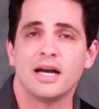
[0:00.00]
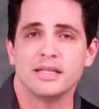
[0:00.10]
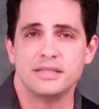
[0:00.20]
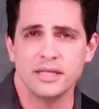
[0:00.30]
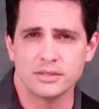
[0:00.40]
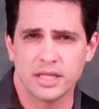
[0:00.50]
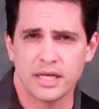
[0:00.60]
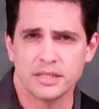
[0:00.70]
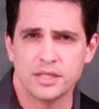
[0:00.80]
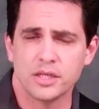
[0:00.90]
Hi, Dale
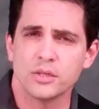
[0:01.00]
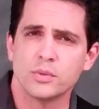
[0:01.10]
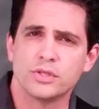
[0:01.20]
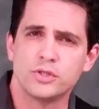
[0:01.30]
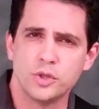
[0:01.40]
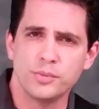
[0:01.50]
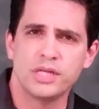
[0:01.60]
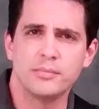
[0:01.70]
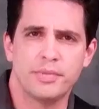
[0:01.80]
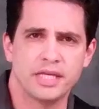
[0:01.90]
Titus here with 2
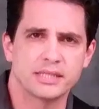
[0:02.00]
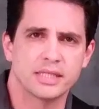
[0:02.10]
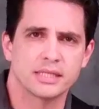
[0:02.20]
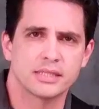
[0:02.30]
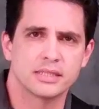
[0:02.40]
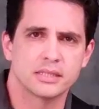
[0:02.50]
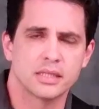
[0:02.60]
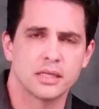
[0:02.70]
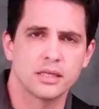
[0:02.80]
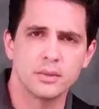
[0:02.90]
Minute Bass
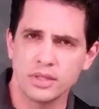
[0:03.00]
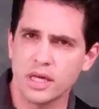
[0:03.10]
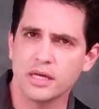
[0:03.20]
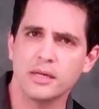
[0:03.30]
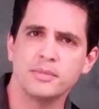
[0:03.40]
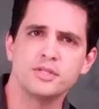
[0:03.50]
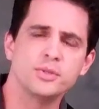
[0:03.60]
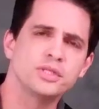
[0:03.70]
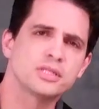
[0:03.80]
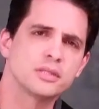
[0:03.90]
Lessons. Well, I've been
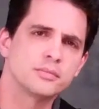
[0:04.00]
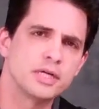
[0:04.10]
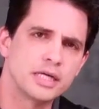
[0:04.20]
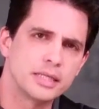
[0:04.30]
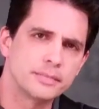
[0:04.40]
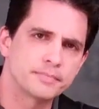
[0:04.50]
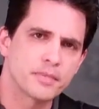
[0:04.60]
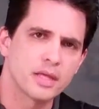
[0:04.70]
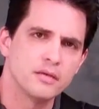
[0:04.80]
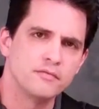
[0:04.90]
doing some uh,
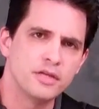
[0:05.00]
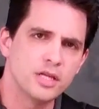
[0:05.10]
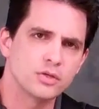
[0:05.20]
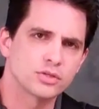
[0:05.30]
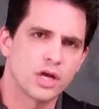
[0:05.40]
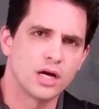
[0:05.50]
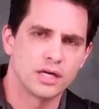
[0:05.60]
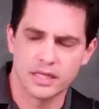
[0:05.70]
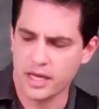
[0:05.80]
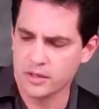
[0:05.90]
videos
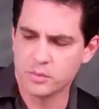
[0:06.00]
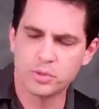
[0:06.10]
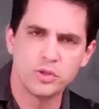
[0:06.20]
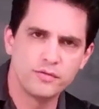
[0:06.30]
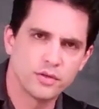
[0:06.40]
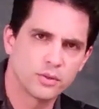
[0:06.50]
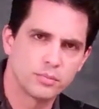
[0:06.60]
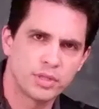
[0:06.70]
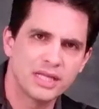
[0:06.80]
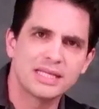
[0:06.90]
on how to improve your
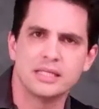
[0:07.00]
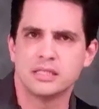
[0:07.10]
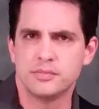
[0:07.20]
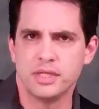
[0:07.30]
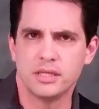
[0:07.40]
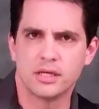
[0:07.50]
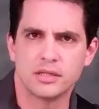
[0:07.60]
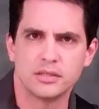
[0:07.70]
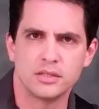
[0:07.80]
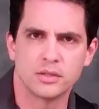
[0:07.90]
plucking speed
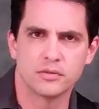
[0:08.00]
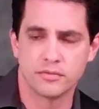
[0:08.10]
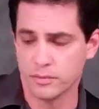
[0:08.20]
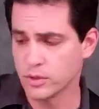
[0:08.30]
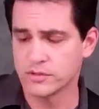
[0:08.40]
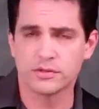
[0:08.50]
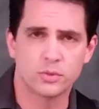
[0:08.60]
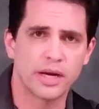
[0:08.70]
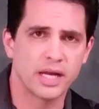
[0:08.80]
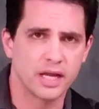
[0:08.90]
on your, for most of
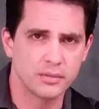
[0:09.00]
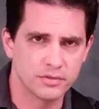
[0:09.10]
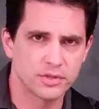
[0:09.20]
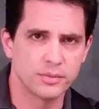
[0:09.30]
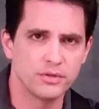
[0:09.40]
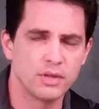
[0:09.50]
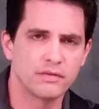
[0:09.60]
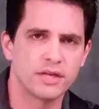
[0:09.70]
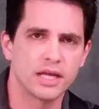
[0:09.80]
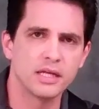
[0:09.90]
us right hand, but some of you
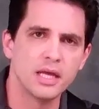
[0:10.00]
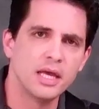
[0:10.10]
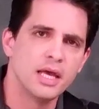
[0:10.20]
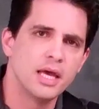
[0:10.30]
left hand.